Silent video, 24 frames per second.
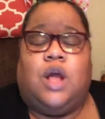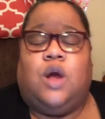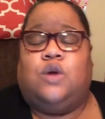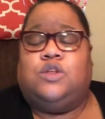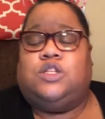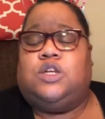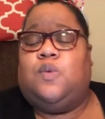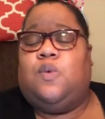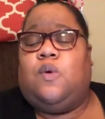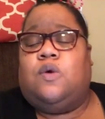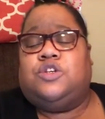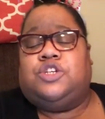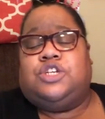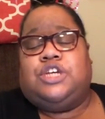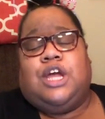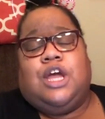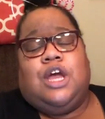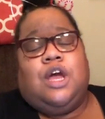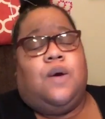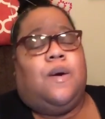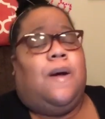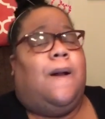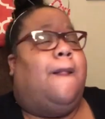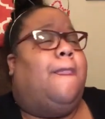So
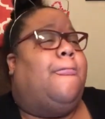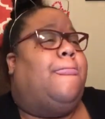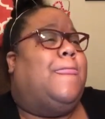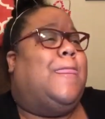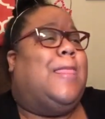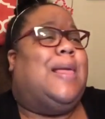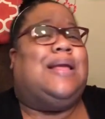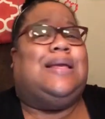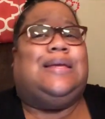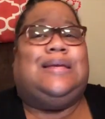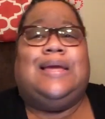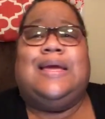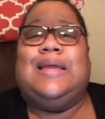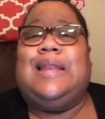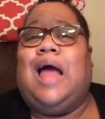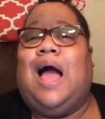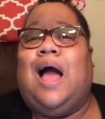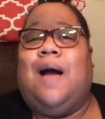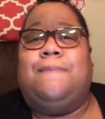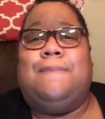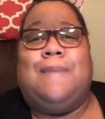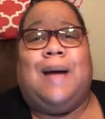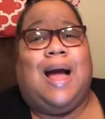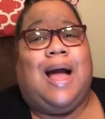Rochelle, get
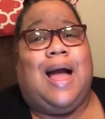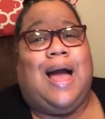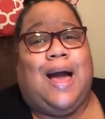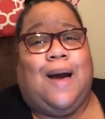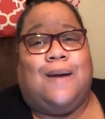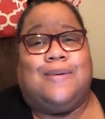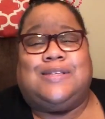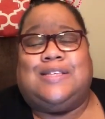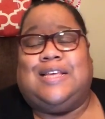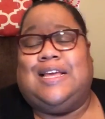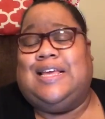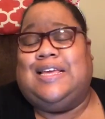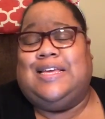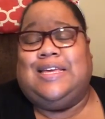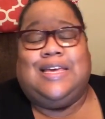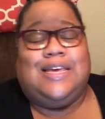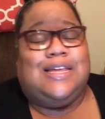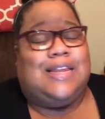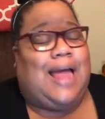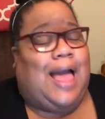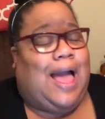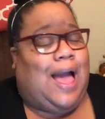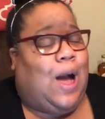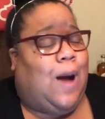out my house.
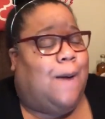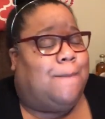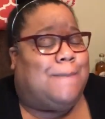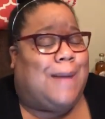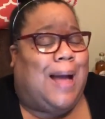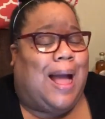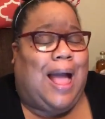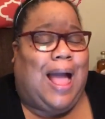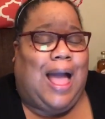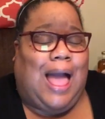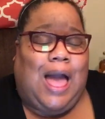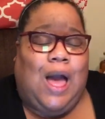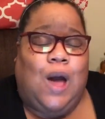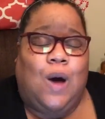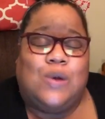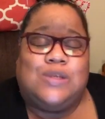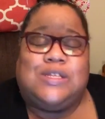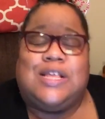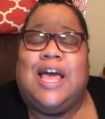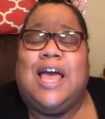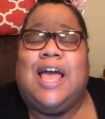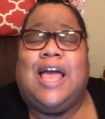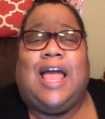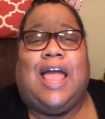Get out my house.